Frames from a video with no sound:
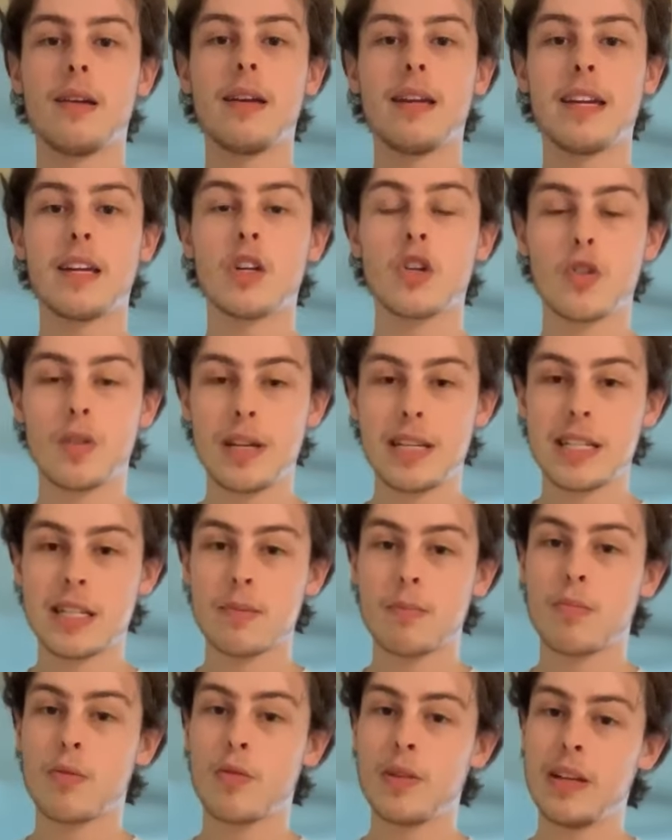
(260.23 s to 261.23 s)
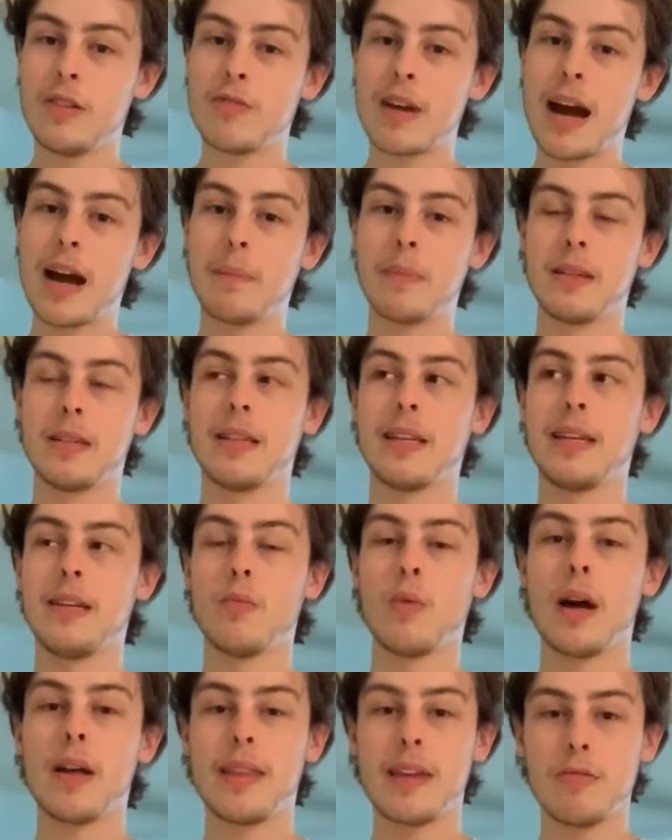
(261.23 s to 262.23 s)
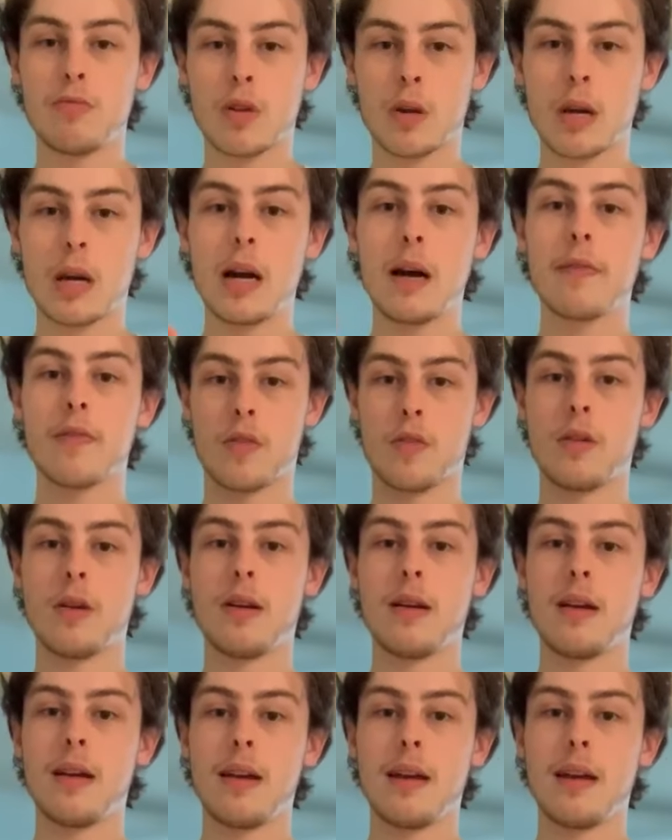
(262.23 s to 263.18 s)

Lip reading: increase pretty rapidly while they recover.